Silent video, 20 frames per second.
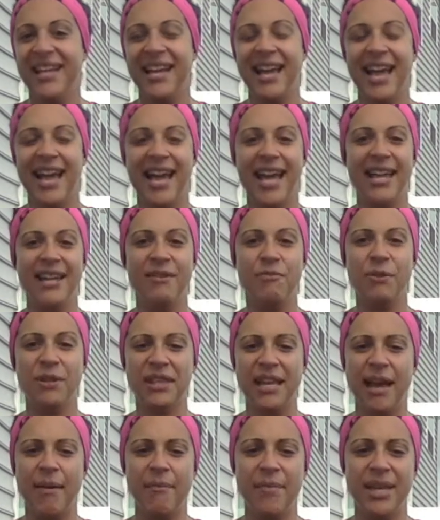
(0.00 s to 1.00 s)
And what
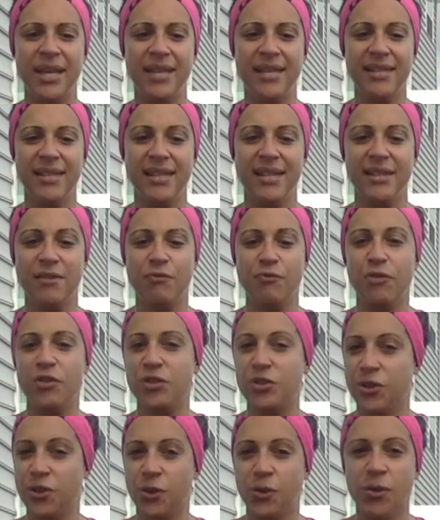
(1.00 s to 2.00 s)
that means is
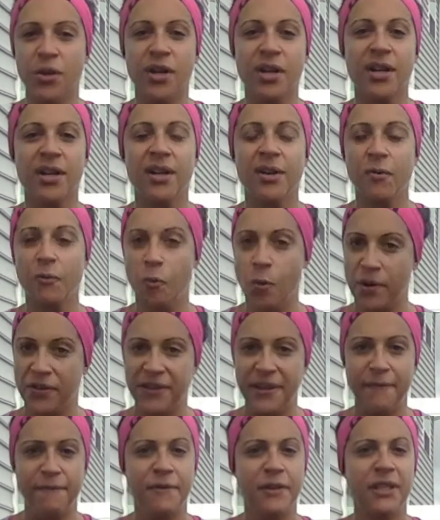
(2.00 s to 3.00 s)
restore what
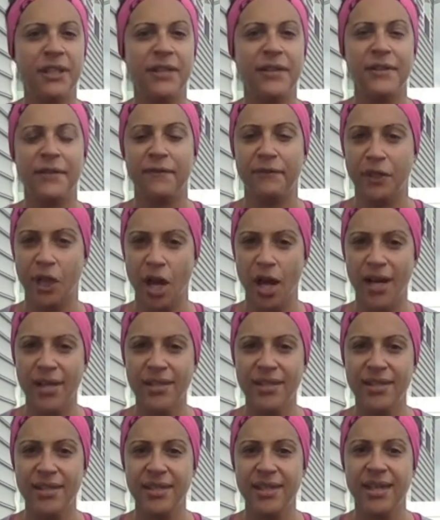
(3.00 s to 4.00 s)
they feel like they've
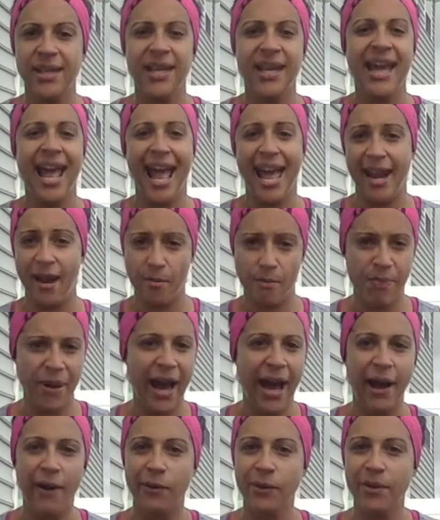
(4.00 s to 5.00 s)
lost and
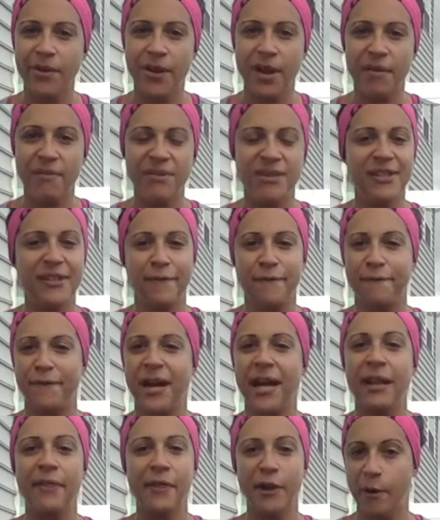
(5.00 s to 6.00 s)
empower them to
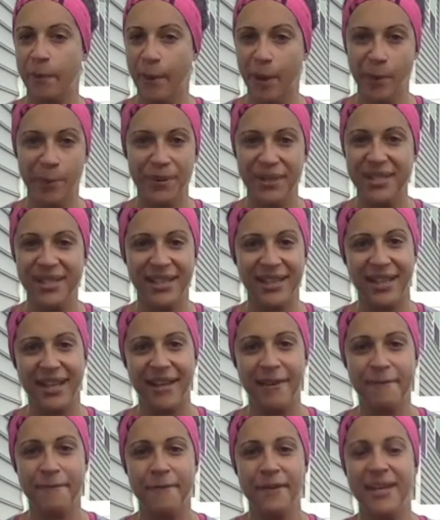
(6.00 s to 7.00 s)
find their purpose in
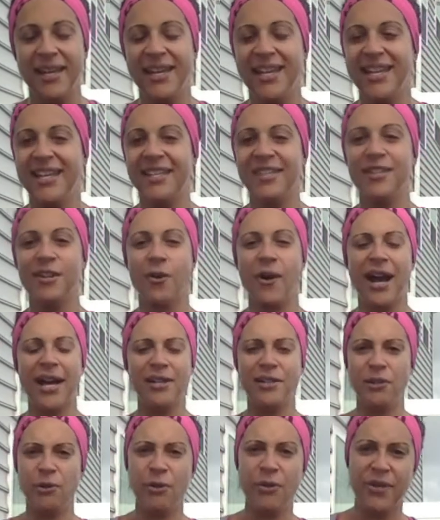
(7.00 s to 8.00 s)
life. So I
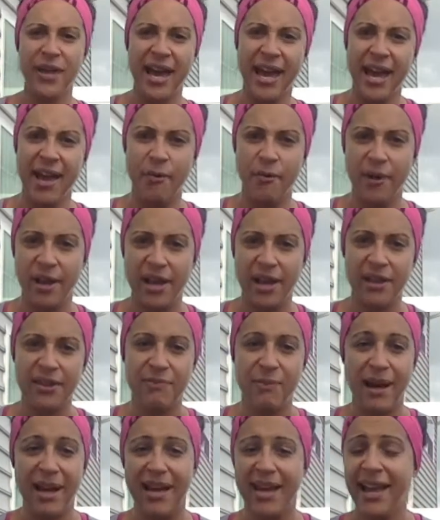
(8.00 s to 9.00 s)
do that
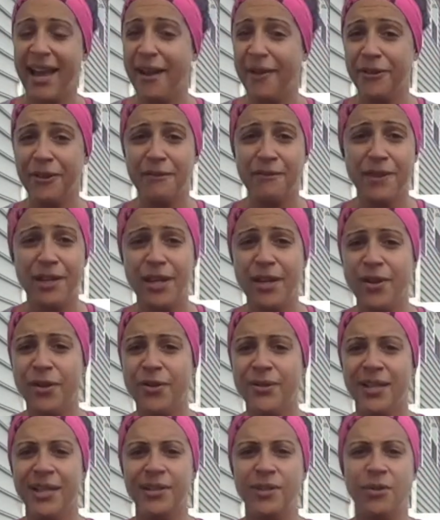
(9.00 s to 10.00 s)
with my healthy
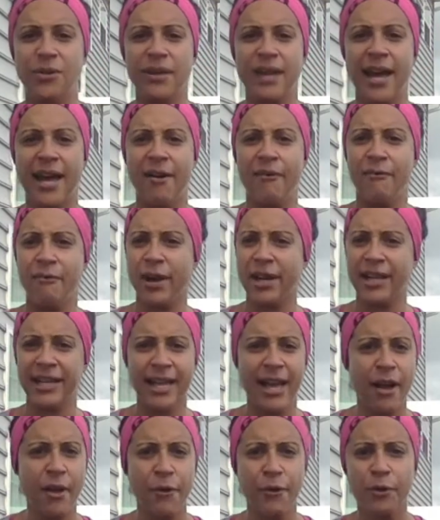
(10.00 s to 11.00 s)
videos. I do that running
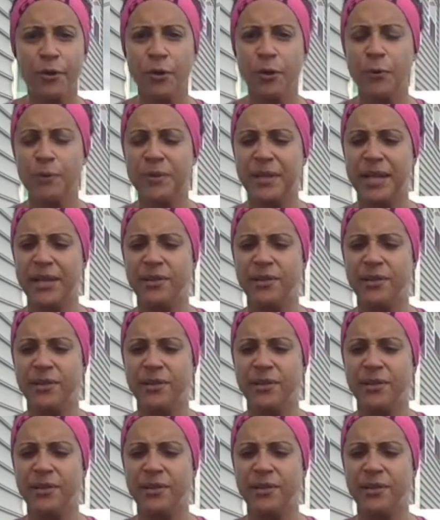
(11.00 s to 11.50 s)
health groups.